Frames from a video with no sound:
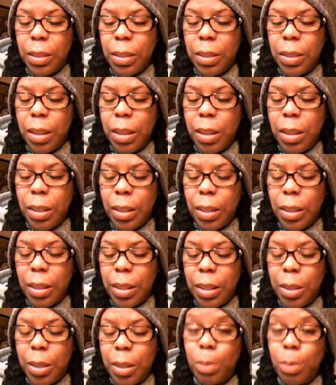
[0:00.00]
The young
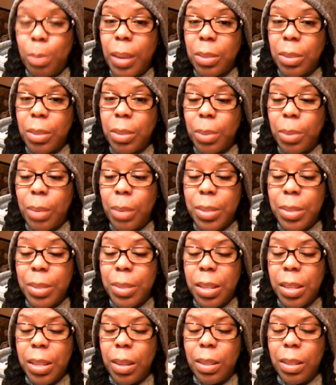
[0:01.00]
lady, go back to what I was
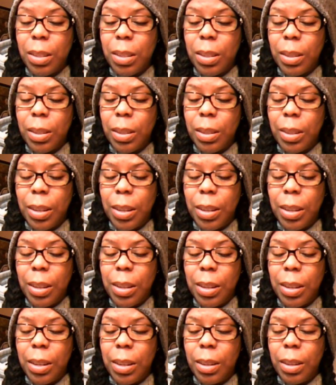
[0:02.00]
saying, the young
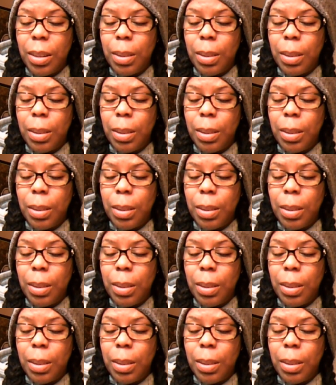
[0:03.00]
lady